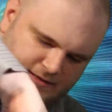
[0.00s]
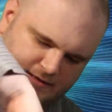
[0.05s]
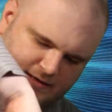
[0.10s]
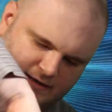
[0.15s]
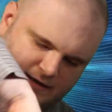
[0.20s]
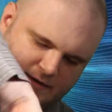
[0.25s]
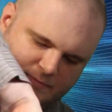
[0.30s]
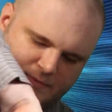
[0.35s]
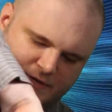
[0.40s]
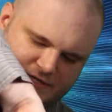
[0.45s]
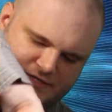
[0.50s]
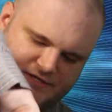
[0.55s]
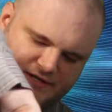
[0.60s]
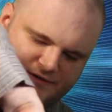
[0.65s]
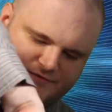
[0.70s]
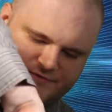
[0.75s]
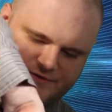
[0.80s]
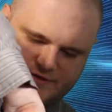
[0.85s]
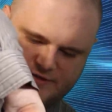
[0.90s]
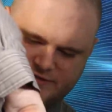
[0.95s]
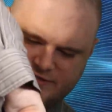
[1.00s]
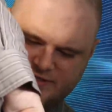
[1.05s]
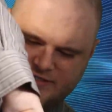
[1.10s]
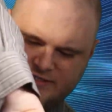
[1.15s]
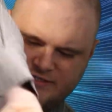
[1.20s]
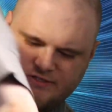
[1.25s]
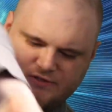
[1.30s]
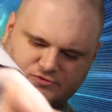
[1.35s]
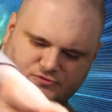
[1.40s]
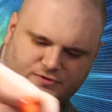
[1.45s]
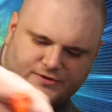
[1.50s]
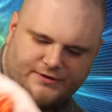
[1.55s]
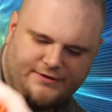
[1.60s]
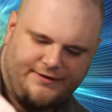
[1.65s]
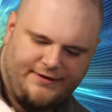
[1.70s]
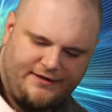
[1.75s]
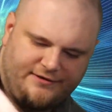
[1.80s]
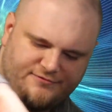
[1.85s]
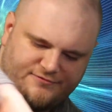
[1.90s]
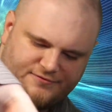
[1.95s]
Gotta get myself a real
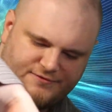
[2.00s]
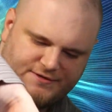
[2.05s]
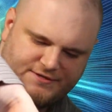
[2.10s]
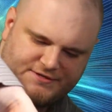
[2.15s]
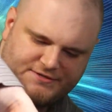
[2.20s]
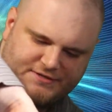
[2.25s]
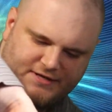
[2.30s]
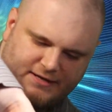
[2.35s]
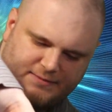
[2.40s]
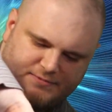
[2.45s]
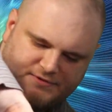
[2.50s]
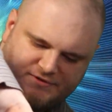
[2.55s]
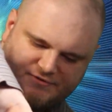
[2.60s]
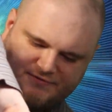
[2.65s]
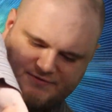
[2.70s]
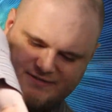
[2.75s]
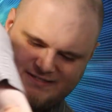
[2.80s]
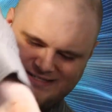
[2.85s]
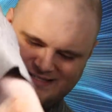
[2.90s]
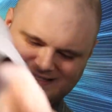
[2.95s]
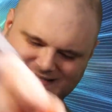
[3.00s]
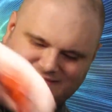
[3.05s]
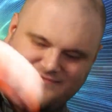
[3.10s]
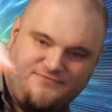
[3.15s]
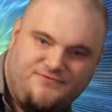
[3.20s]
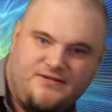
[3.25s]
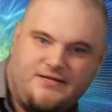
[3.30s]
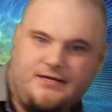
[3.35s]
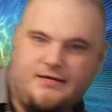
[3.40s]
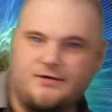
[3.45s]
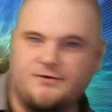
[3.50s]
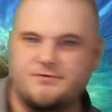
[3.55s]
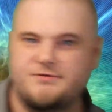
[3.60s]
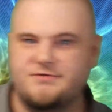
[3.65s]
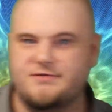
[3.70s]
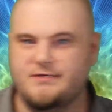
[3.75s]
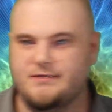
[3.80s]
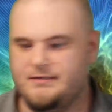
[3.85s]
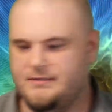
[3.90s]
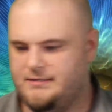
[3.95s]
knife for these types of
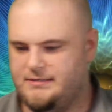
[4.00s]
videos.